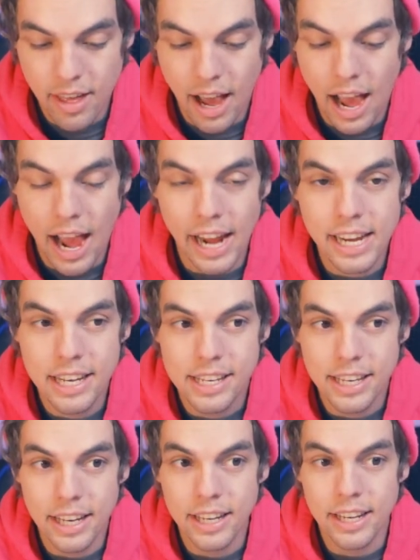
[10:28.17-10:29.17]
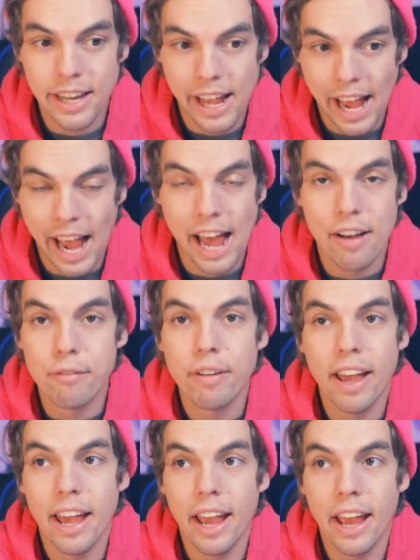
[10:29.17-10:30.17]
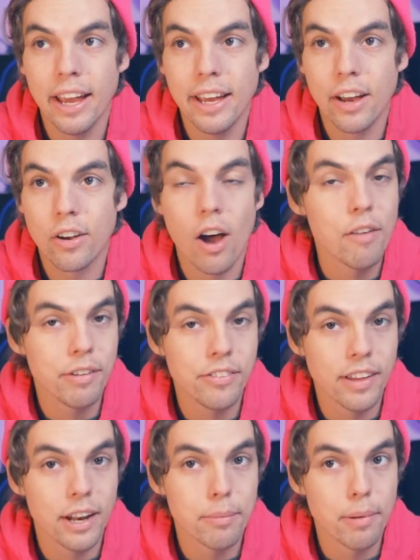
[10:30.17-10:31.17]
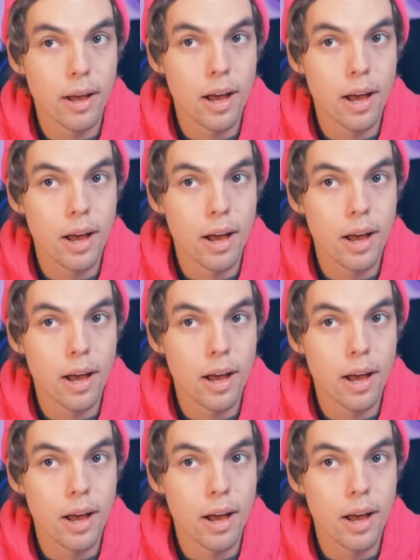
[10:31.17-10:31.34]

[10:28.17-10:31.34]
I didn't have a, a coffee setup.